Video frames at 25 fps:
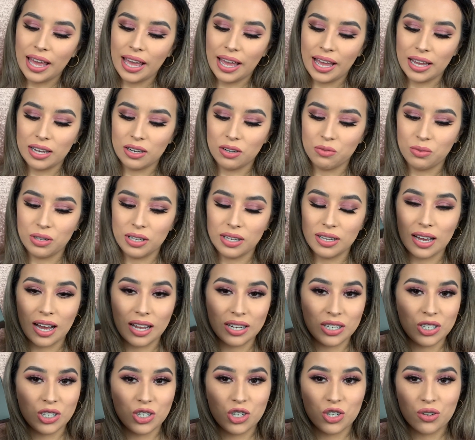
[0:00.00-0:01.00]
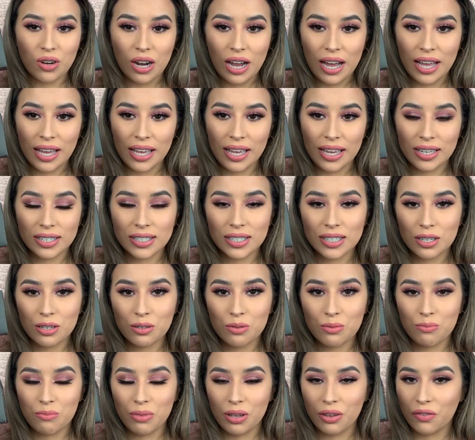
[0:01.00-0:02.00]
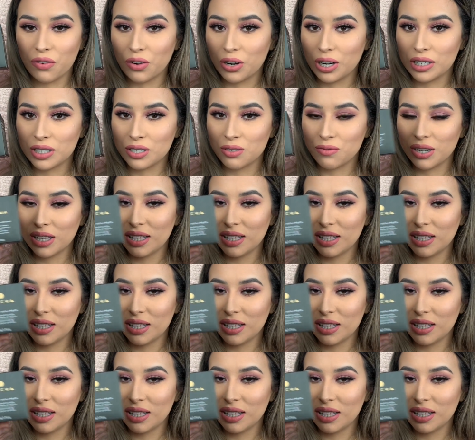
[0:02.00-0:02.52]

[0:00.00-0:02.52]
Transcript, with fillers: and we got to try it before it's